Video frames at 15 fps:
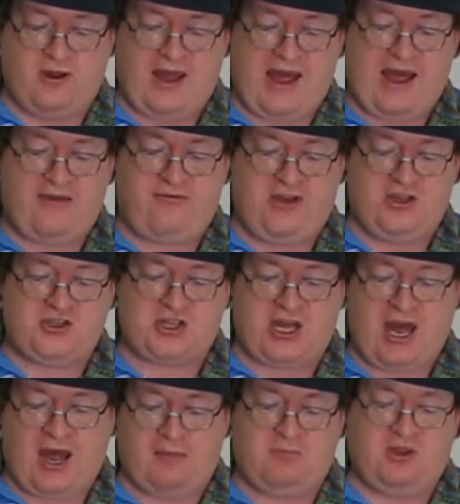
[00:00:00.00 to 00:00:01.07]
a 1/2 inch
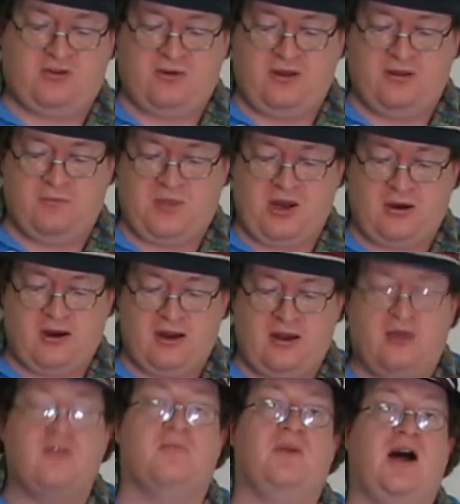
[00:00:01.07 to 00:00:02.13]
gap between the period
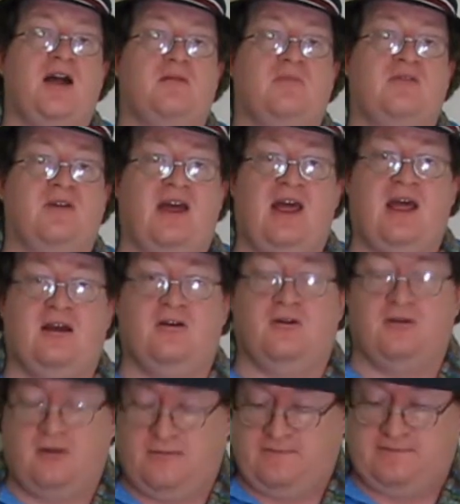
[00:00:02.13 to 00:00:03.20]
and the bottom of the handle.